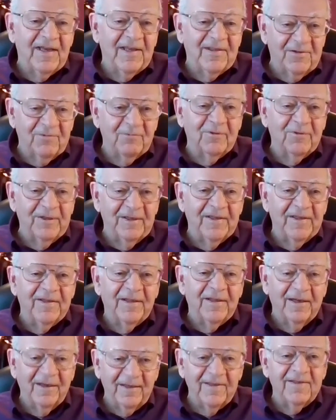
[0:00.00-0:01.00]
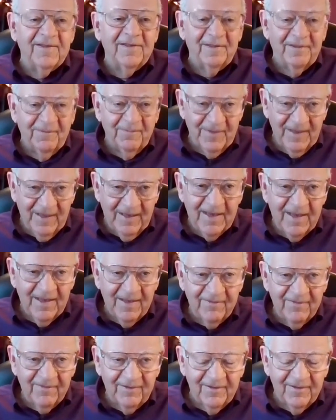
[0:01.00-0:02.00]
That's when I
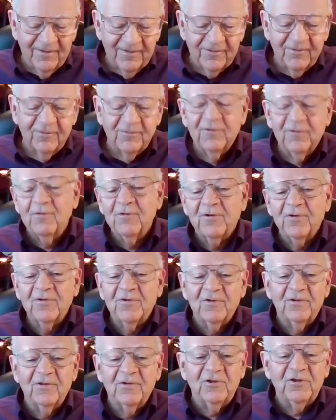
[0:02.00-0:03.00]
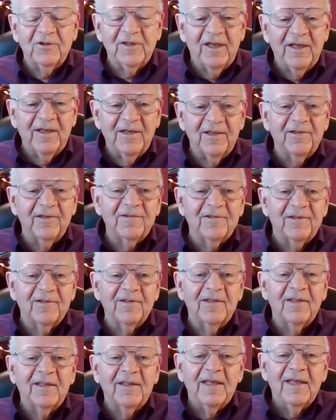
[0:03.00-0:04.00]
began to focus on genetics
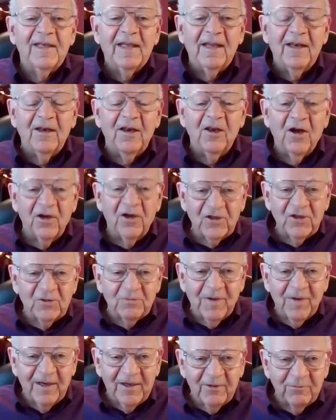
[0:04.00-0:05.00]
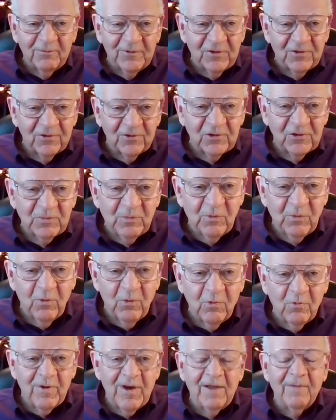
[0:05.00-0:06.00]
and launched my research
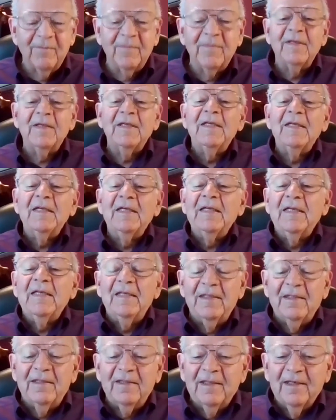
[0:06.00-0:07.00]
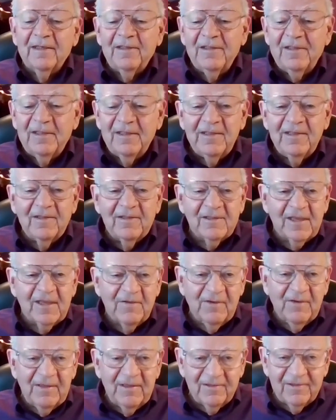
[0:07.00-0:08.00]
program in
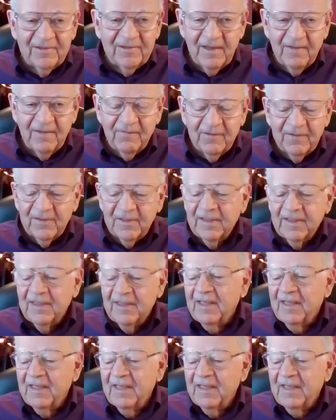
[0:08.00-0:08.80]
1977